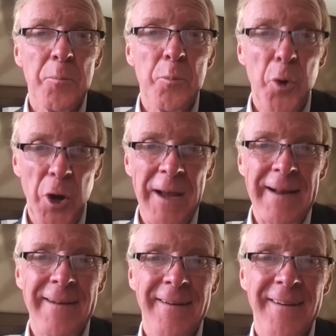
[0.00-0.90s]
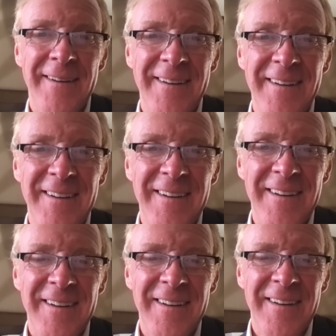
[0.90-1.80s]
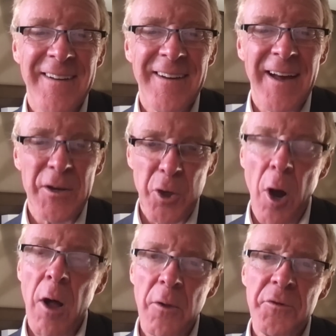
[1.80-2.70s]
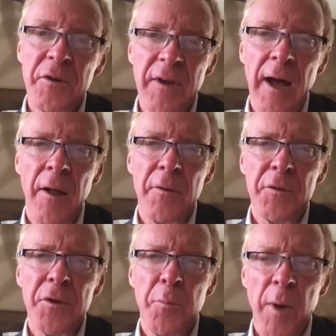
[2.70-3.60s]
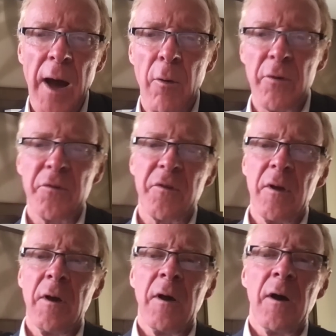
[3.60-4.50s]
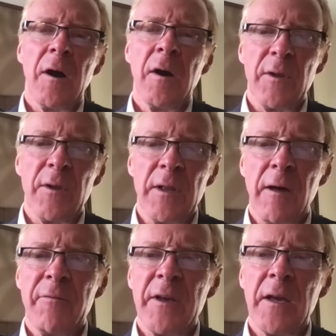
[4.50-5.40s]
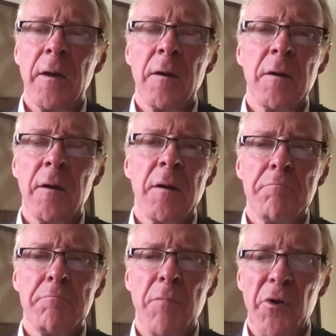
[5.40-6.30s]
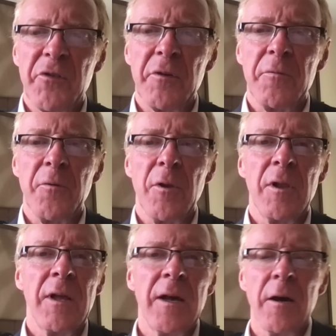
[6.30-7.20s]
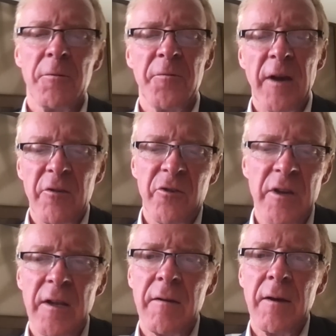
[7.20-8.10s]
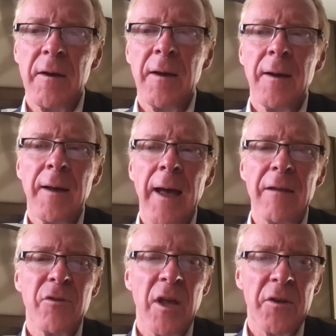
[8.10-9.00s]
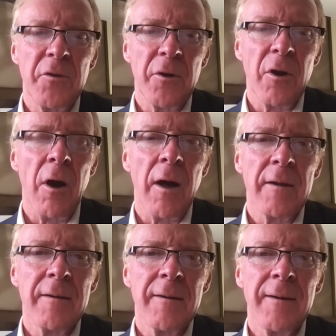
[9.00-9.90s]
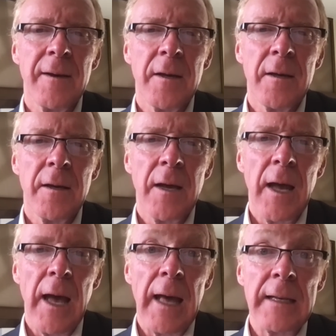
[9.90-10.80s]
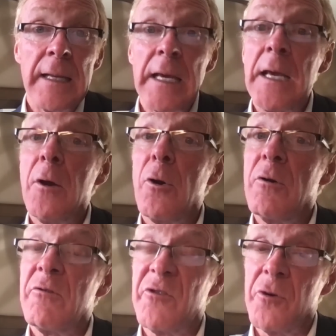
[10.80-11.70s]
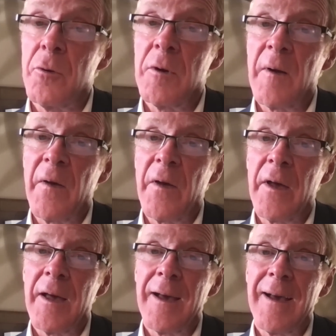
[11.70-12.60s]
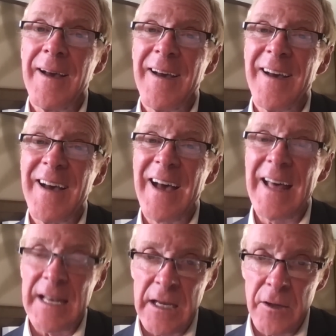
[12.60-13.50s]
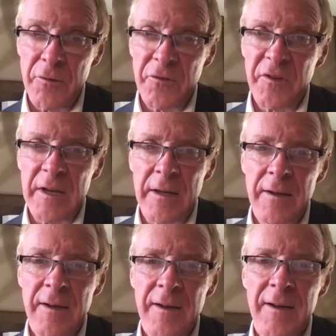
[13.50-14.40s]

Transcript: prayed and called down the powers of a loving, merciful, affectionate, and tender God. And He heard you, and He interceded